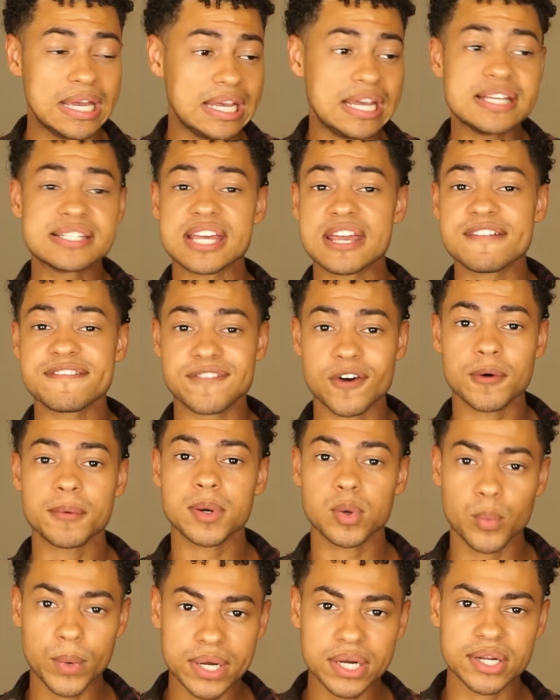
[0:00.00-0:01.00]
He's a
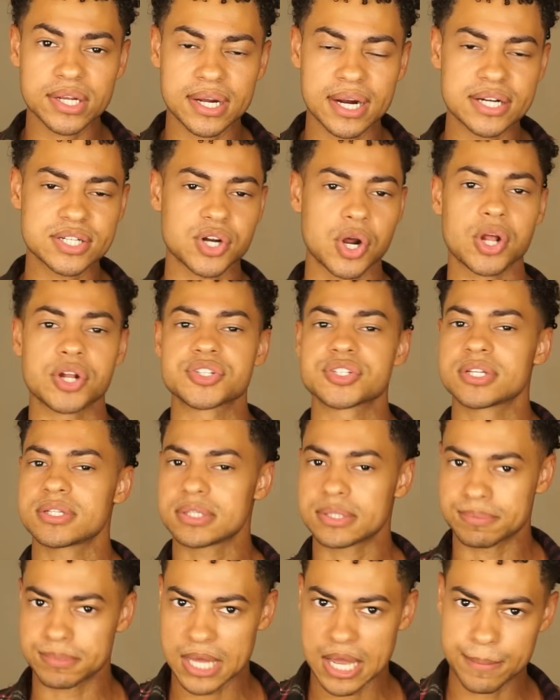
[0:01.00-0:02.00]
former winner here at
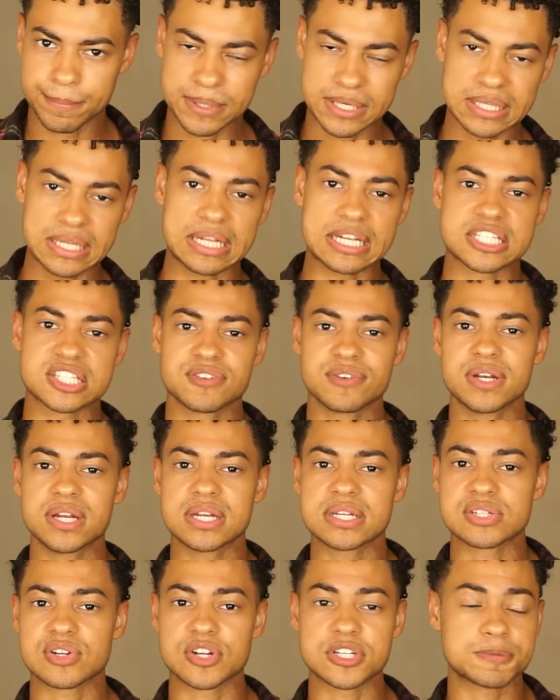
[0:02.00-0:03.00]
Darlington, that being the
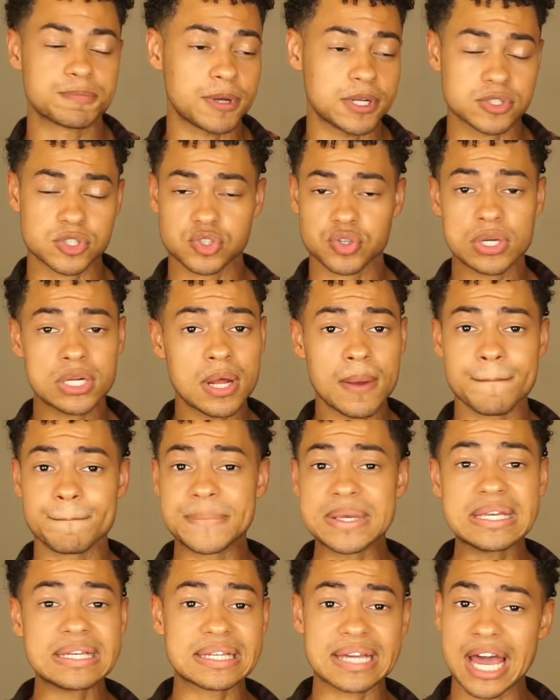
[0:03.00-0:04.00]
Xfinity Series, but straight up
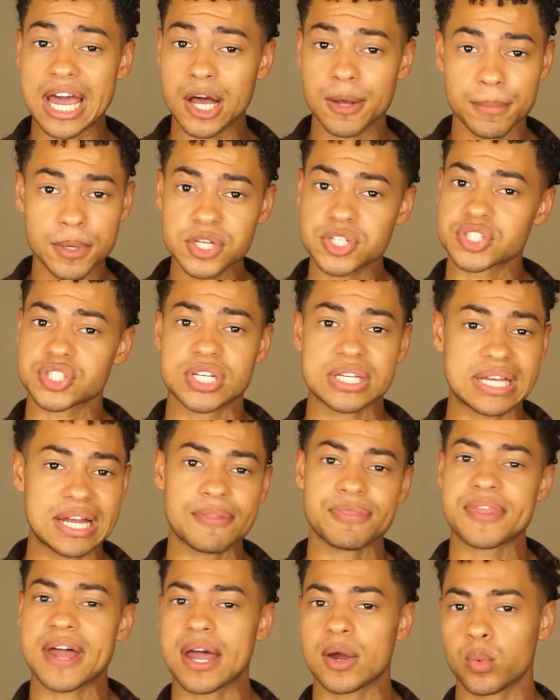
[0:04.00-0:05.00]
beat Kyle Busch to
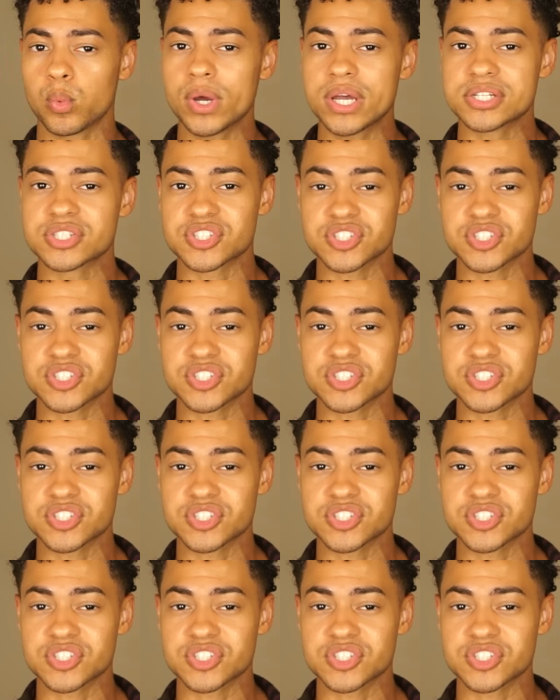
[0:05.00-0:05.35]
get that win.